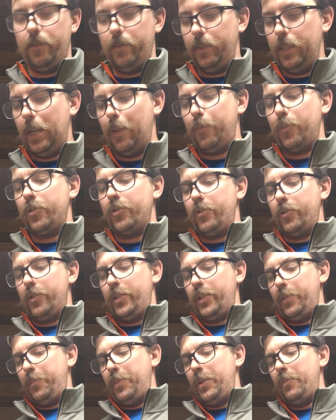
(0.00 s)
the aperture,
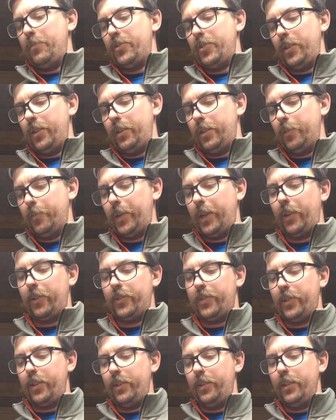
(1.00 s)
the peep sight, the battle
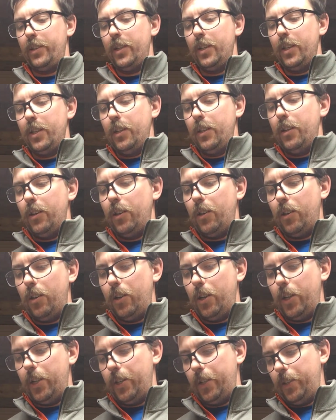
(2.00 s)
sight
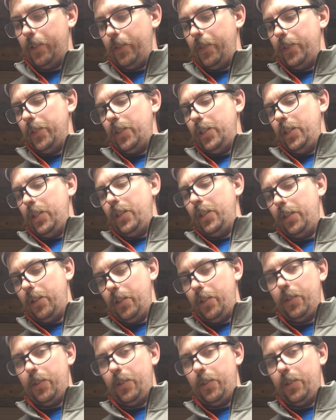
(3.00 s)
on the